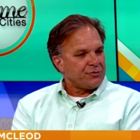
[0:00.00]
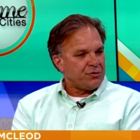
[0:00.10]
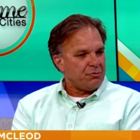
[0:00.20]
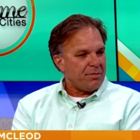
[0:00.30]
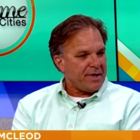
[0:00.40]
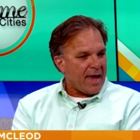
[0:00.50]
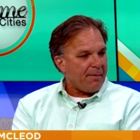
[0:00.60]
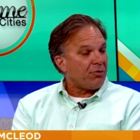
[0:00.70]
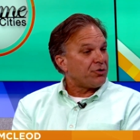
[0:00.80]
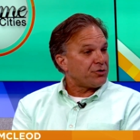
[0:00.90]
to be
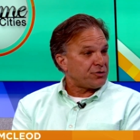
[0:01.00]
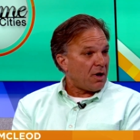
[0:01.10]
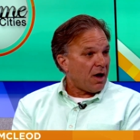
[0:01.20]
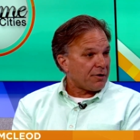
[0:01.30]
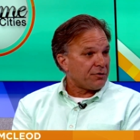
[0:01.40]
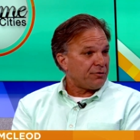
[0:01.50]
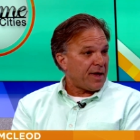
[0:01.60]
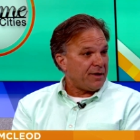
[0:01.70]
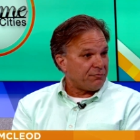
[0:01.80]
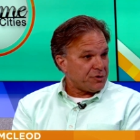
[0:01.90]
able to honor
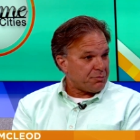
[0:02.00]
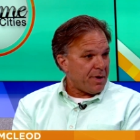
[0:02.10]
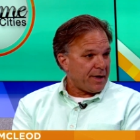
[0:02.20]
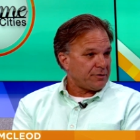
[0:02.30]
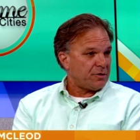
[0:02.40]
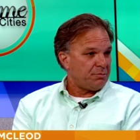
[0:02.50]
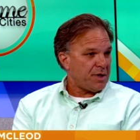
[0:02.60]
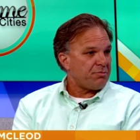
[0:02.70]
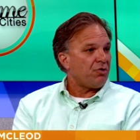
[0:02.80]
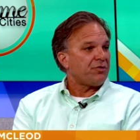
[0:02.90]
and respect the
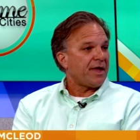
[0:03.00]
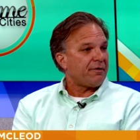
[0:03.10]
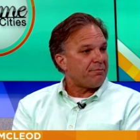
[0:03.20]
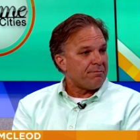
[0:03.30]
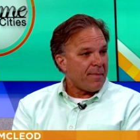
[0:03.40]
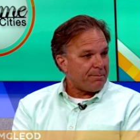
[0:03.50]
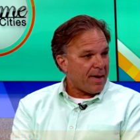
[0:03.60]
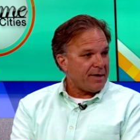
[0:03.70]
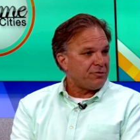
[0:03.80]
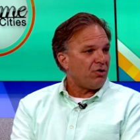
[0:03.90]
people that have
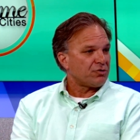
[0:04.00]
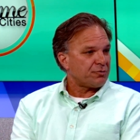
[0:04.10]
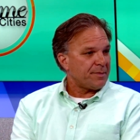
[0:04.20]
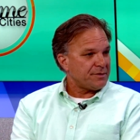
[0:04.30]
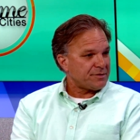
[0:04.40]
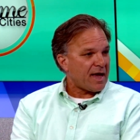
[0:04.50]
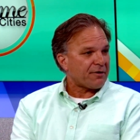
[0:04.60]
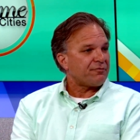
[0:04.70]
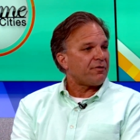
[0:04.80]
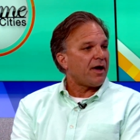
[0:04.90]
paid the ultimate
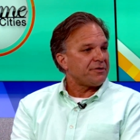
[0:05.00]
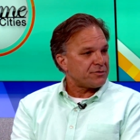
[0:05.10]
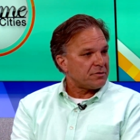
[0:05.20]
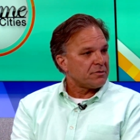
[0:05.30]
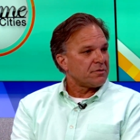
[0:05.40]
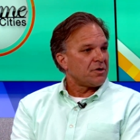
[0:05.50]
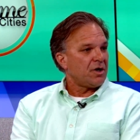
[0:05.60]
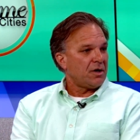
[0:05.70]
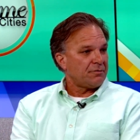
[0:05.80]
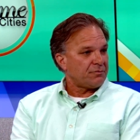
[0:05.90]
sacrifice
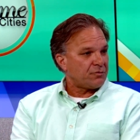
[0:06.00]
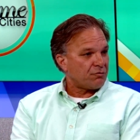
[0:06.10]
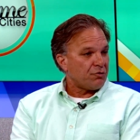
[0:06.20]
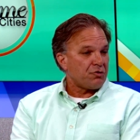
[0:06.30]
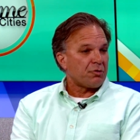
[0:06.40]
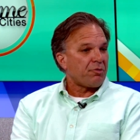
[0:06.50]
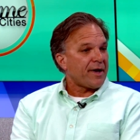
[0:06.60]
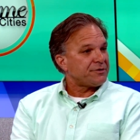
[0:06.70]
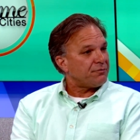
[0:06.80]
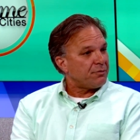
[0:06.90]
um, through their
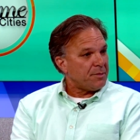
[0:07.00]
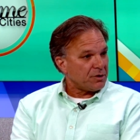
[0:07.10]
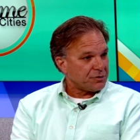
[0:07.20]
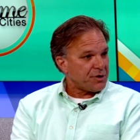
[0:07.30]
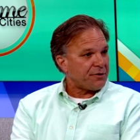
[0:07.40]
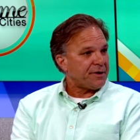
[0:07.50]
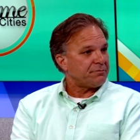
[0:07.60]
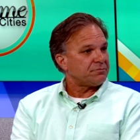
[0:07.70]
branch of military.